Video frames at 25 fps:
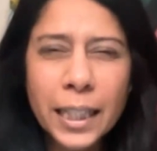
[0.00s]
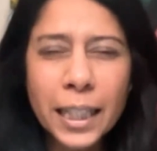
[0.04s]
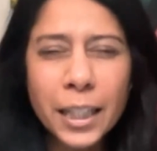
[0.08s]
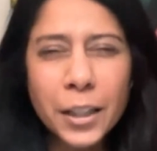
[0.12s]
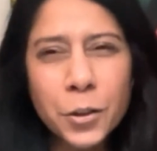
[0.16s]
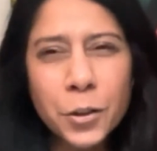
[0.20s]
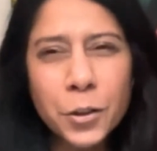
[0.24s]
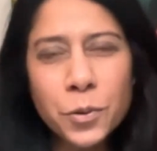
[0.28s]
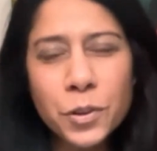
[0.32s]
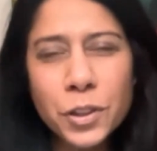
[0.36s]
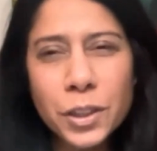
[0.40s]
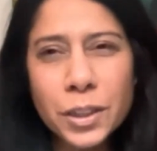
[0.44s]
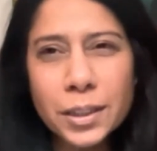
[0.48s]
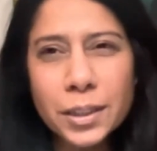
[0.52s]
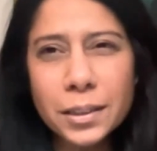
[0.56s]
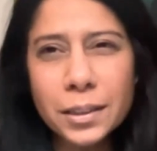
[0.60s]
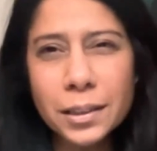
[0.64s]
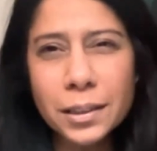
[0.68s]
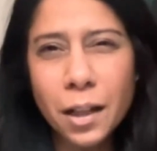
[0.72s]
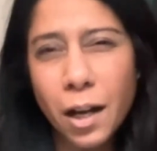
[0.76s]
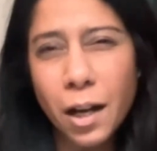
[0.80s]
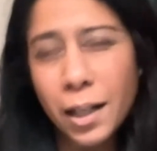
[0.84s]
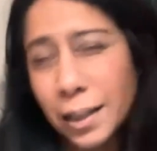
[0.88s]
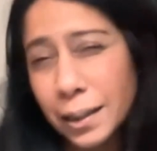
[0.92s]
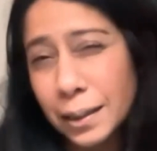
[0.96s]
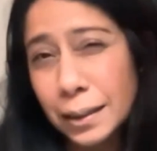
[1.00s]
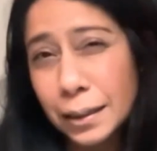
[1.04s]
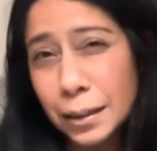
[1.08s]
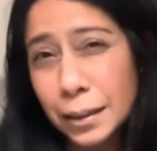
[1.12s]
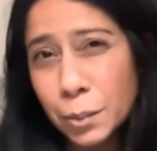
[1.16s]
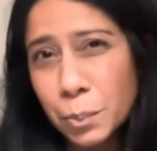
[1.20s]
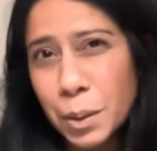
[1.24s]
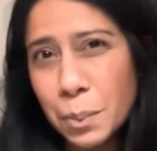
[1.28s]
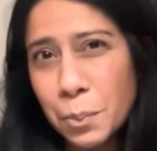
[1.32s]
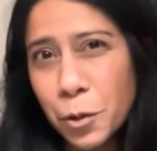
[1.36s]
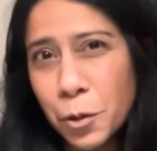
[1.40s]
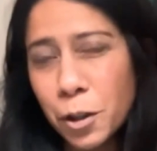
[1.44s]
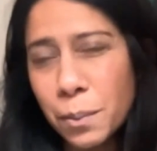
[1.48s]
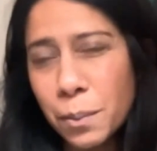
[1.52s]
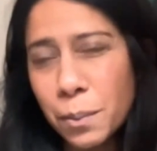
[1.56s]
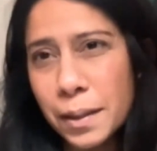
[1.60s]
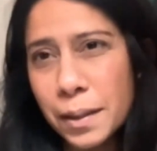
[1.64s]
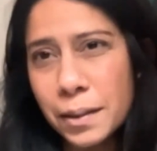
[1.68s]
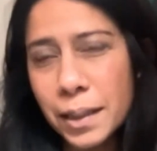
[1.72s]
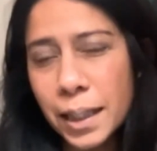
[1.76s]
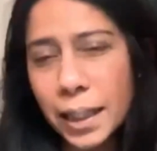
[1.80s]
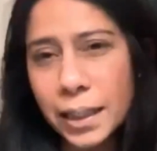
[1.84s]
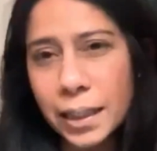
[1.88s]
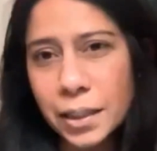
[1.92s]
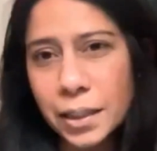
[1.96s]
Can you just talk a little bit more
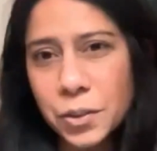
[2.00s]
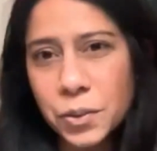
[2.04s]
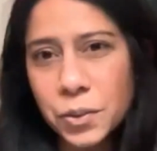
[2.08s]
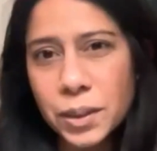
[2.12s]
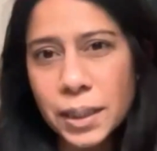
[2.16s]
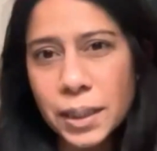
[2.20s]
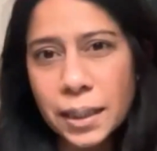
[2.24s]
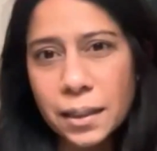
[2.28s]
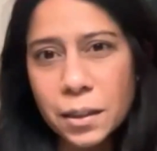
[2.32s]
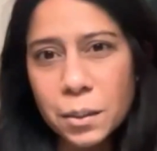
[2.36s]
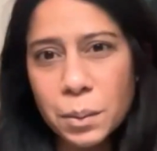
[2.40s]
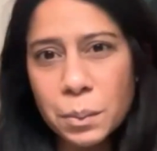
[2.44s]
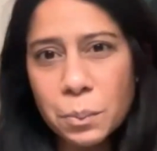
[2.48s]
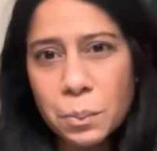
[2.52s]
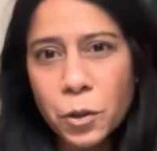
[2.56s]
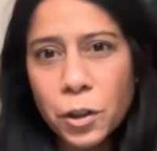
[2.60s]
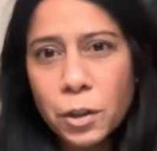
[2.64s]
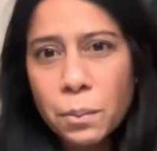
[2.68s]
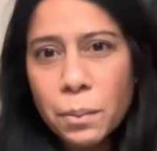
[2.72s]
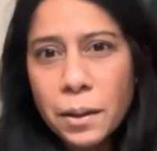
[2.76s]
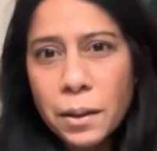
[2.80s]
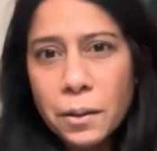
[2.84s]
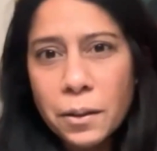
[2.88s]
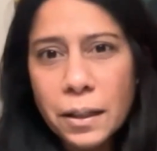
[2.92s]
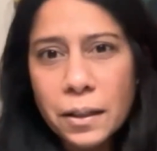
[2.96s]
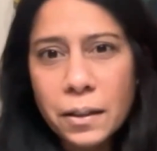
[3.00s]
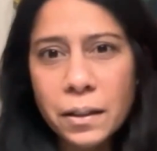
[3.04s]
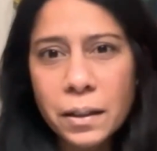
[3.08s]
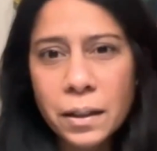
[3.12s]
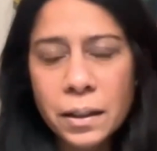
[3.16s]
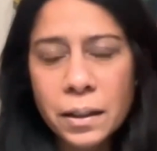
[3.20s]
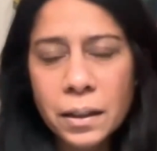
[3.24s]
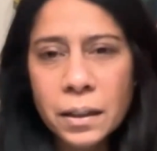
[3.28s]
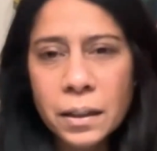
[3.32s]
about that? Can you say a little bit more about?